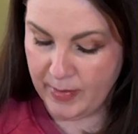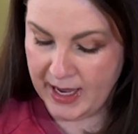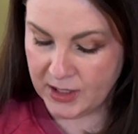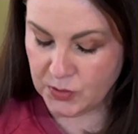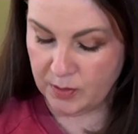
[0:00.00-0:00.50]

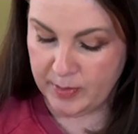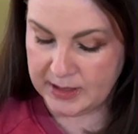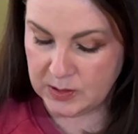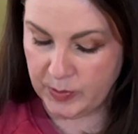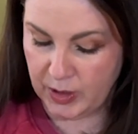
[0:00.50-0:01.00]
mash with my
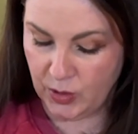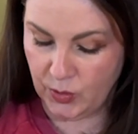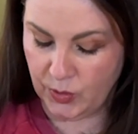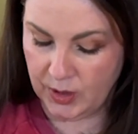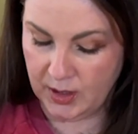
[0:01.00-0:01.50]

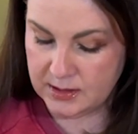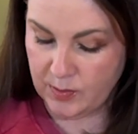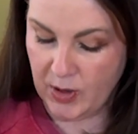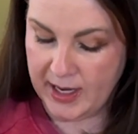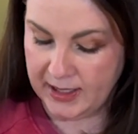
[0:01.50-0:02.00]
spoon to
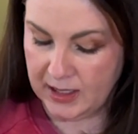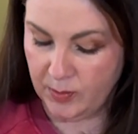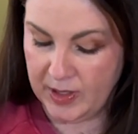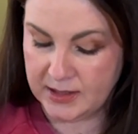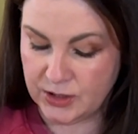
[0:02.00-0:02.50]
break it into
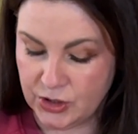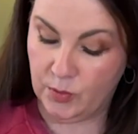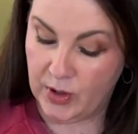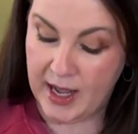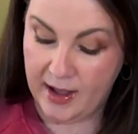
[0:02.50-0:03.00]
pieces. You
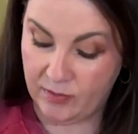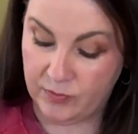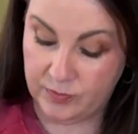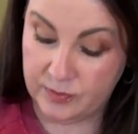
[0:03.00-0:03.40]
want to have